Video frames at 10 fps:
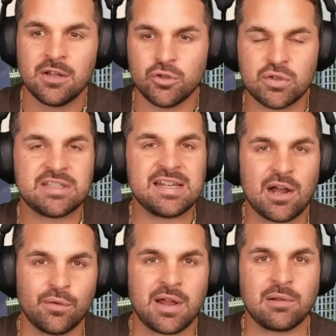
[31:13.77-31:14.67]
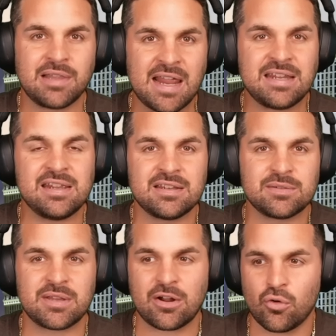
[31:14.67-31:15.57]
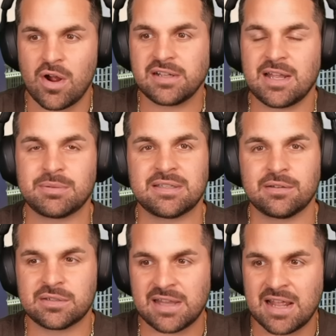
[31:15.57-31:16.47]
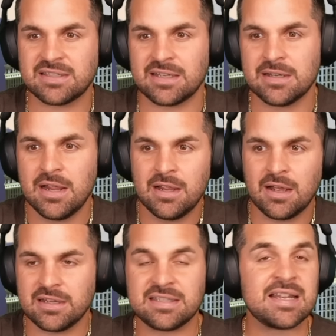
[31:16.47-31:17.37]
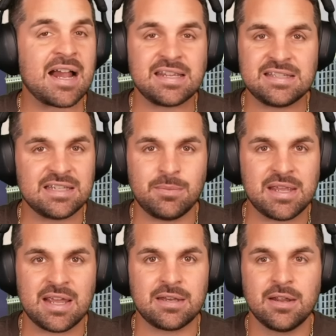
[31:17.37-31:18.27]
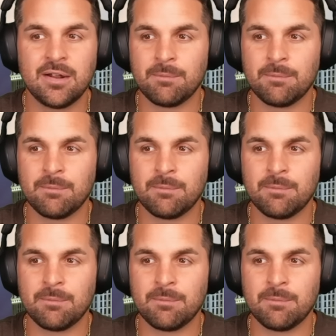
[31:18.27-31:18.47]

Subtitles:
you see how light he is with that karate type stance, and he's not easy to be hit.